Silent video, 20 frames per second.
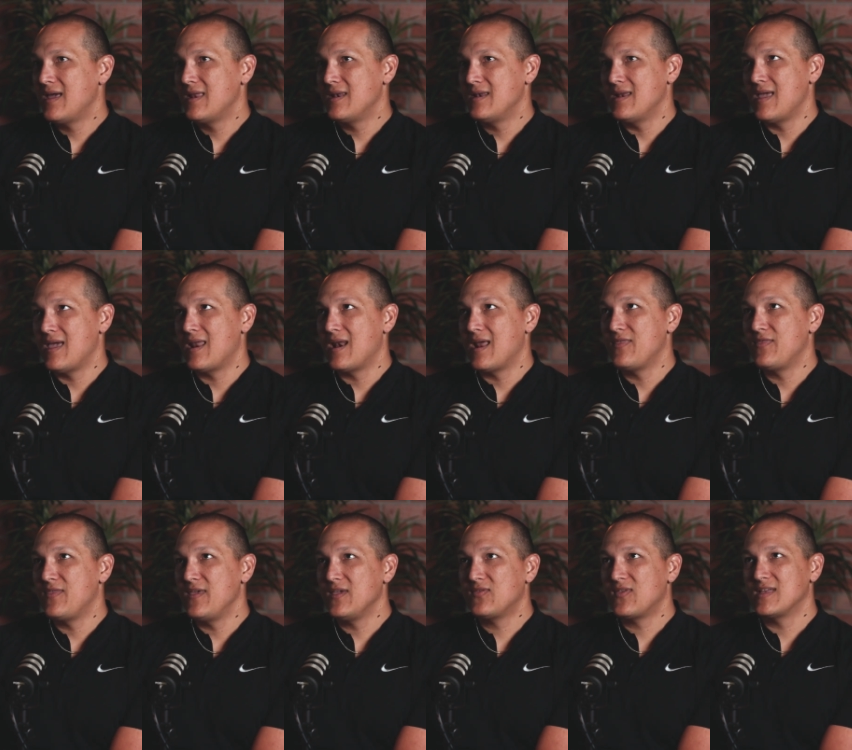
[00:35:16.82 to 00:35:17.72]
And I
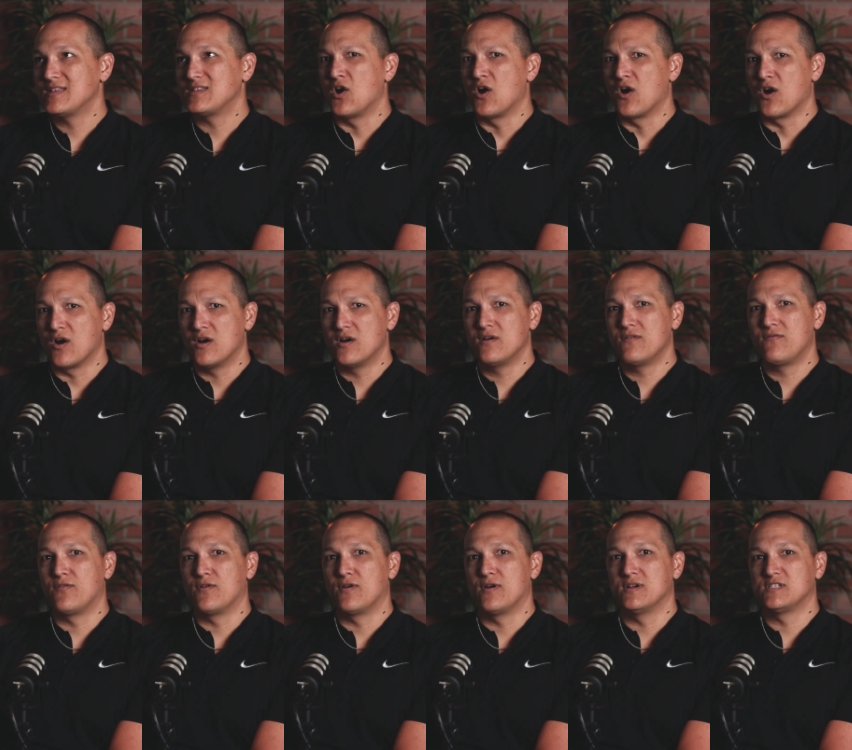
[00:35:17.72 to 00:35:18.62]
think that's hard
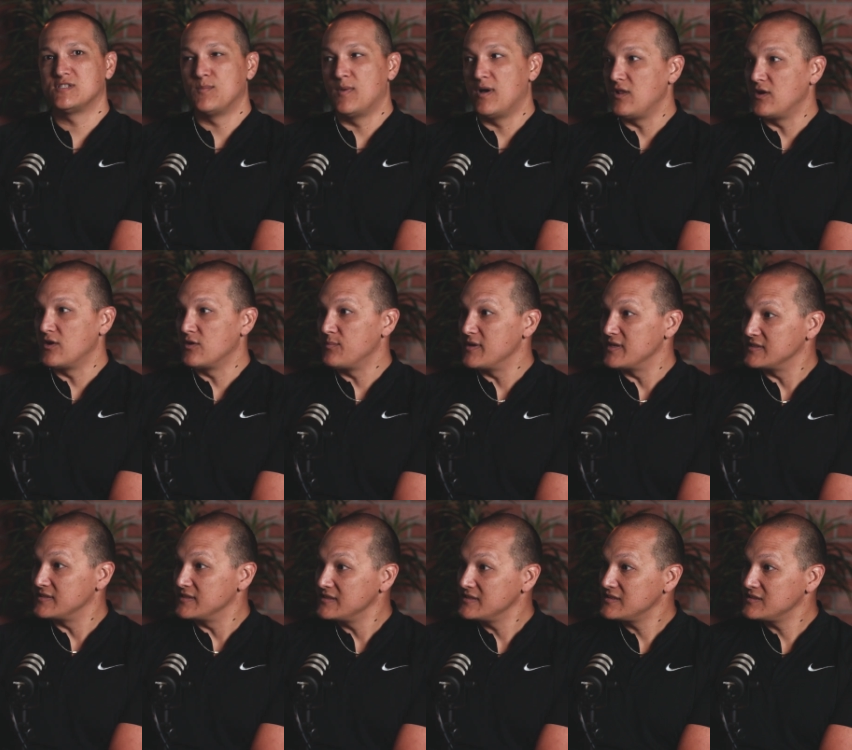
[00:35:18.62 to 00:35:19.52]
for a smaller
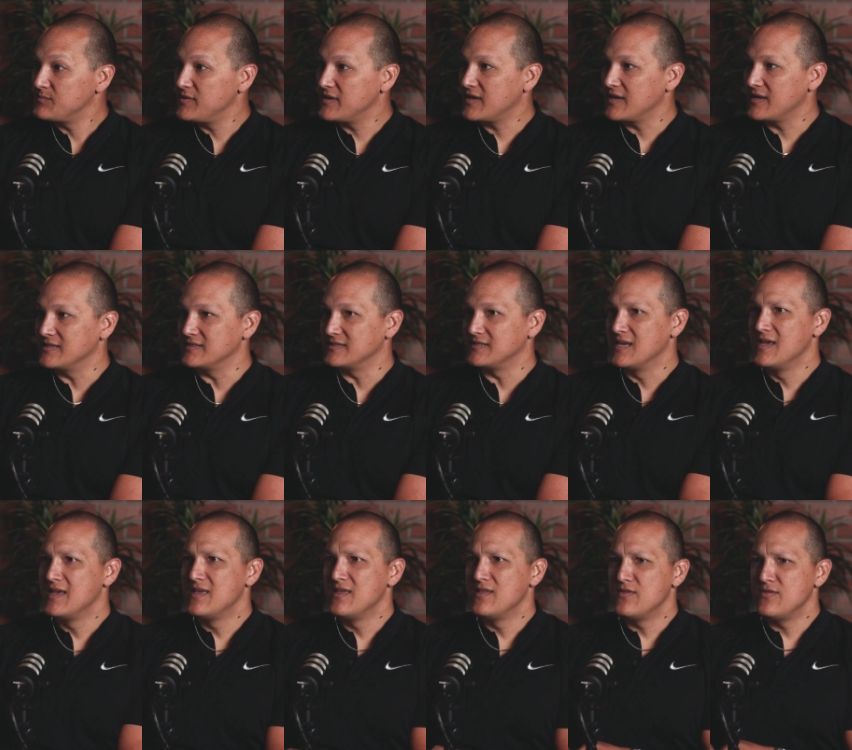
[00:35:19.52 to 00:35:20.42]
business because
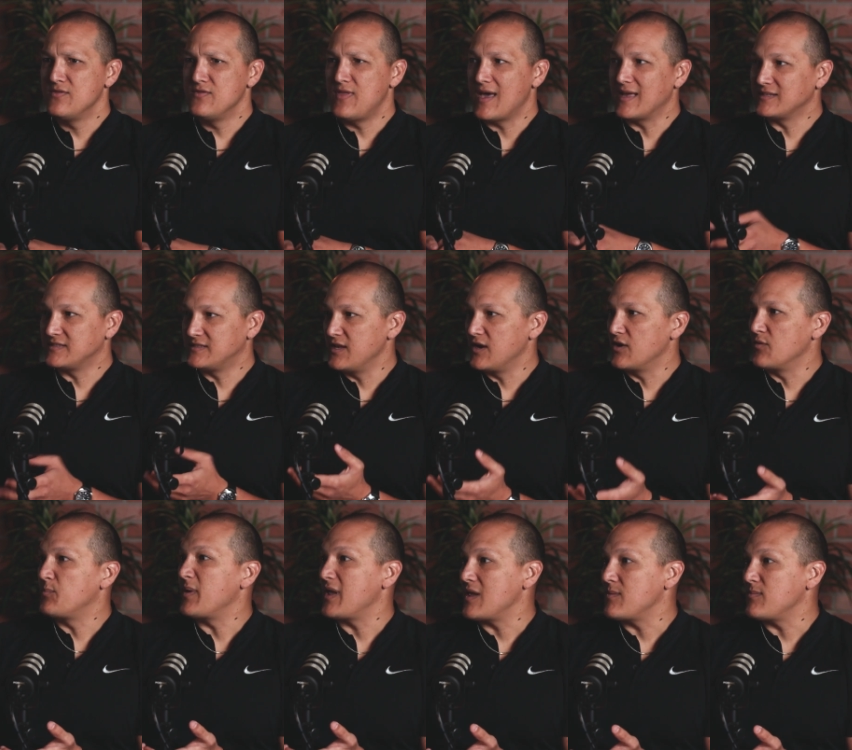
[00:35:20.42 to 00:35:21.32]
that's
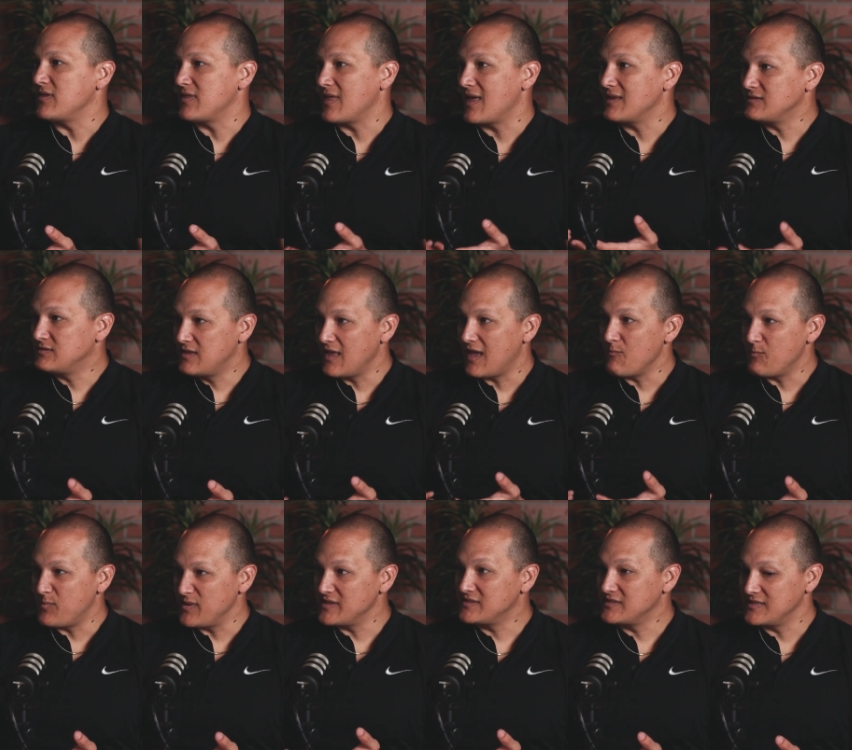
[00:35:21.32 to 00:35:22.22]
their baby.
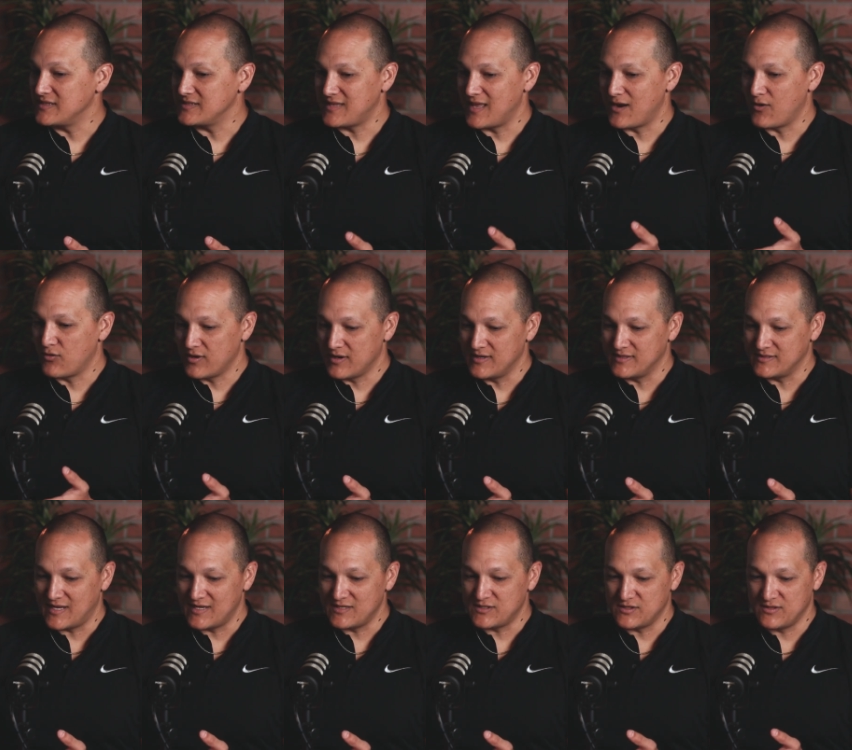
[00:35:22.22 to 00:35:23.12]
That business, that
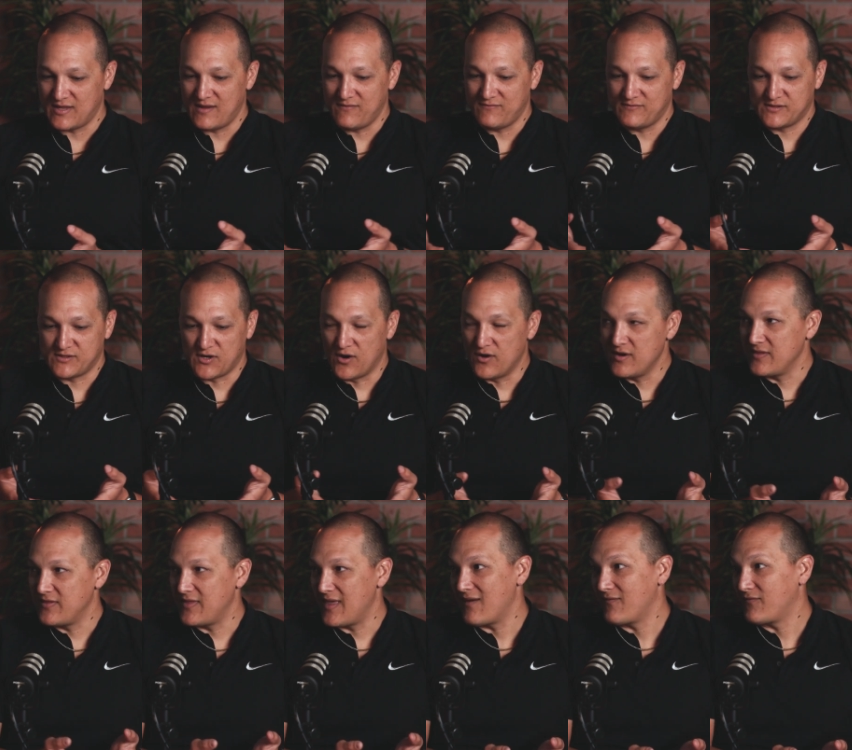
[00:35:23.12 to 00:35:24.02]
organization, they've
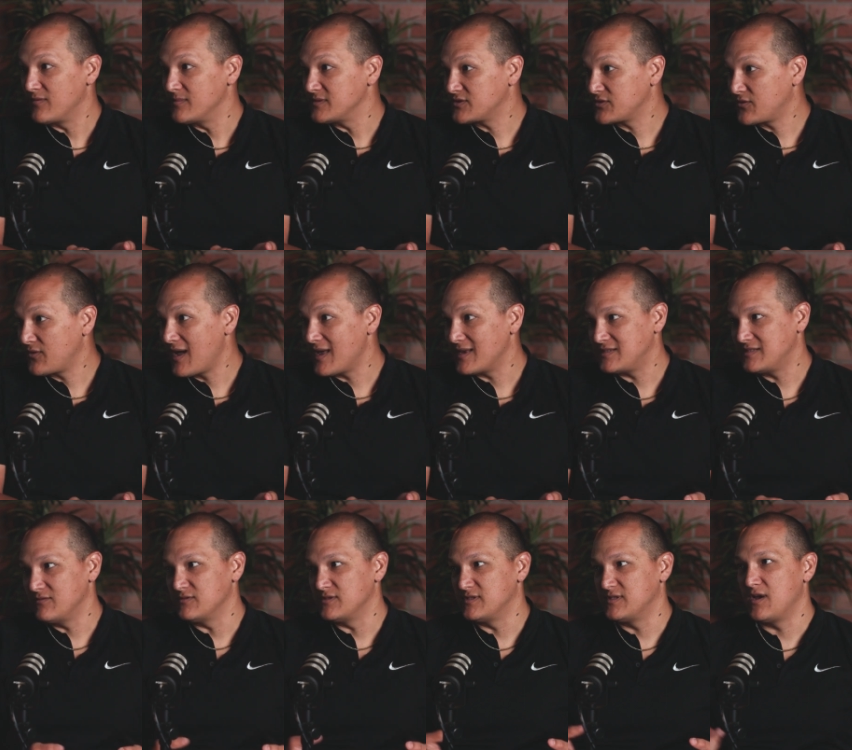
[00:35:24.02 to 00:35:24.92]
started that from
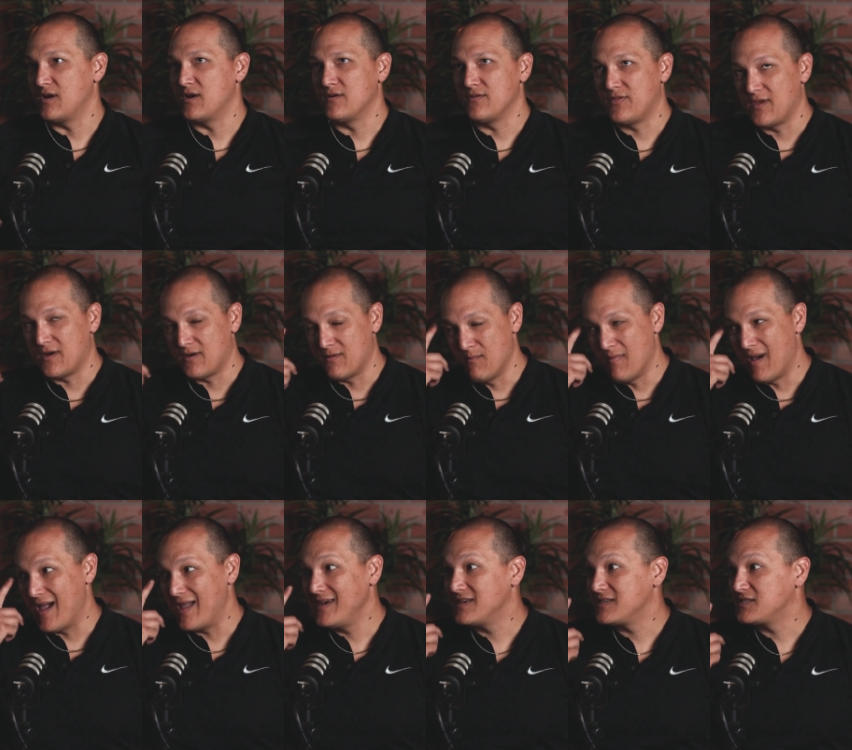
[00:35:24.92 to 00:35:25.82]
scratch. It was their
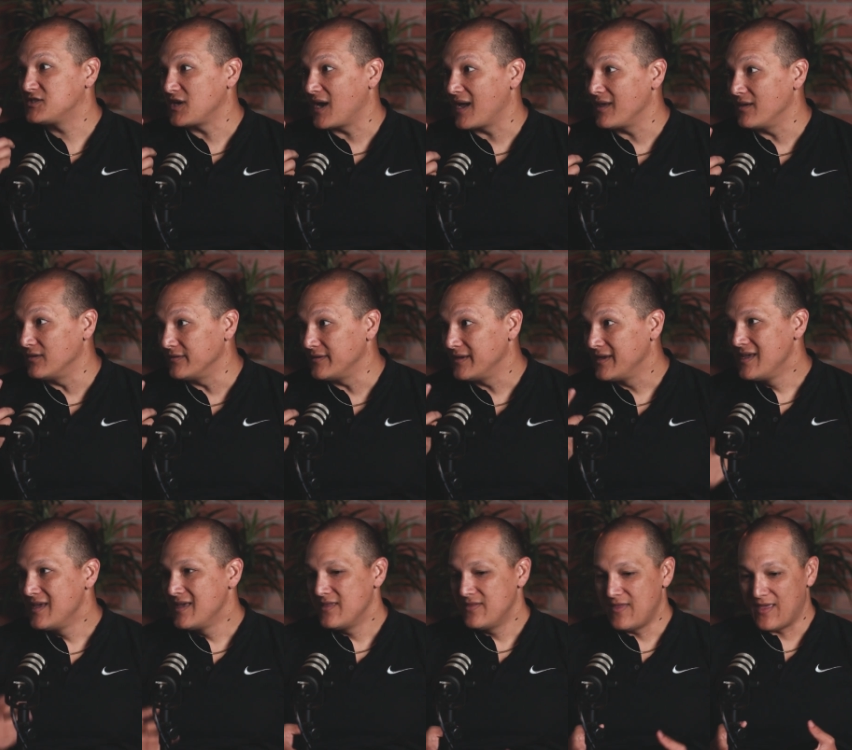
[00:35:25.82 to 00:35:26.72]
mind child
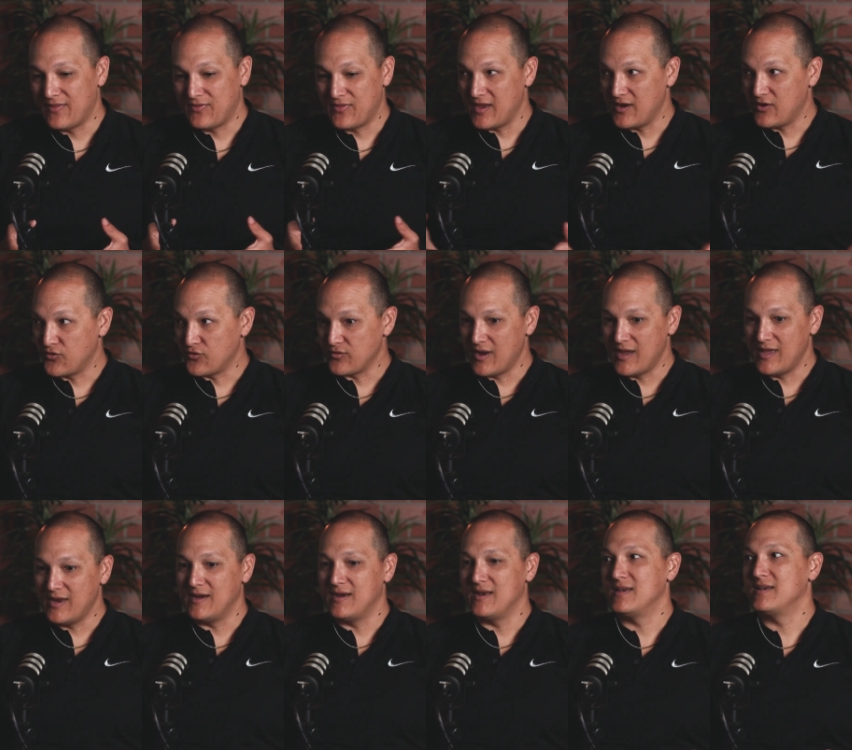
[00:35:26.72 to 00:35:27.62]
that they
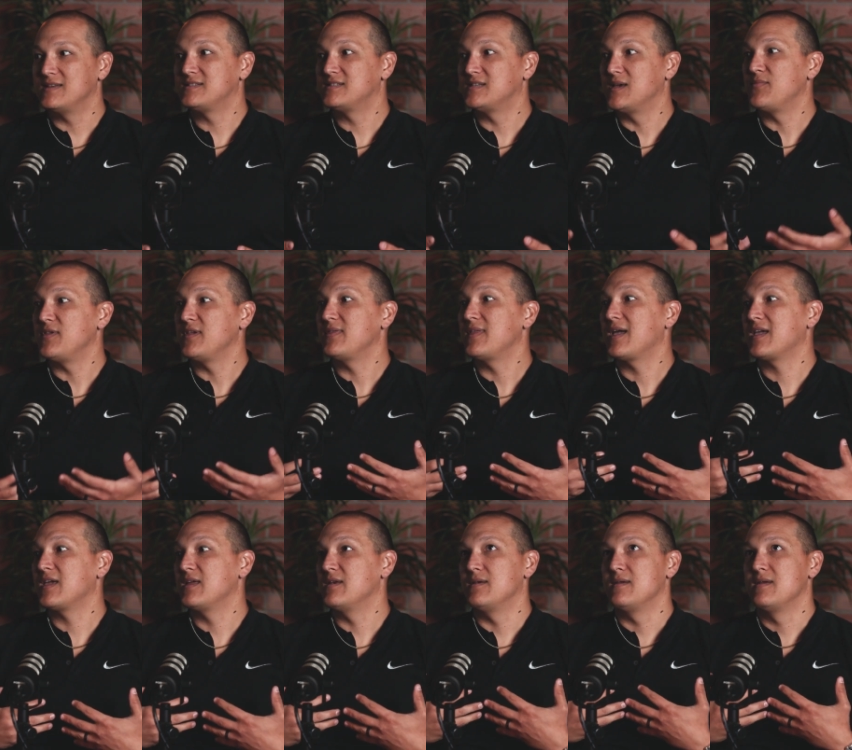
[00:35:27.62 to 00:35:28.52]
created into something
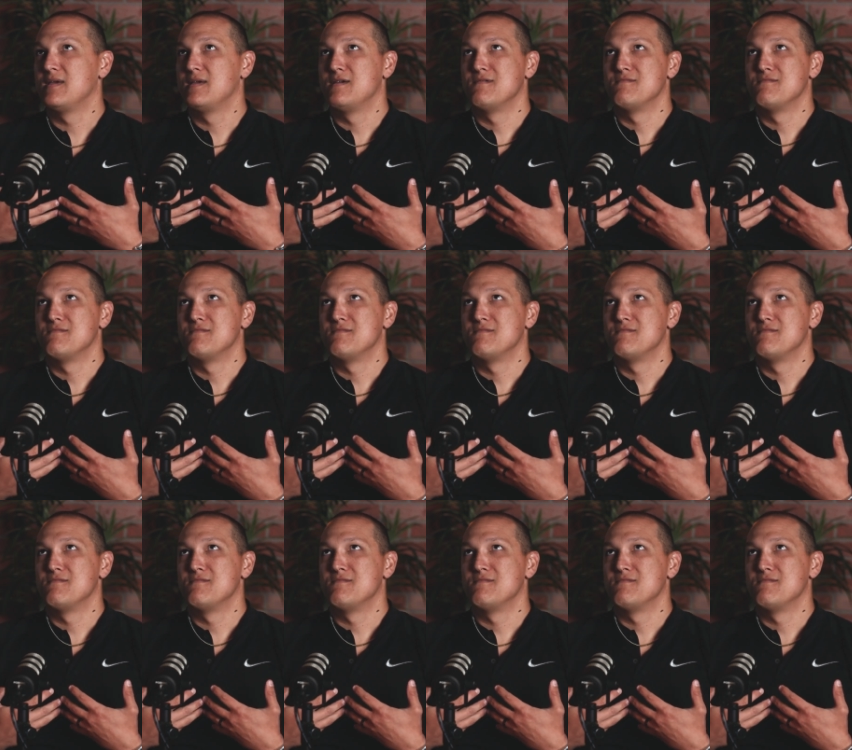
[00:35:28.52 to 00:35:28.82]
that can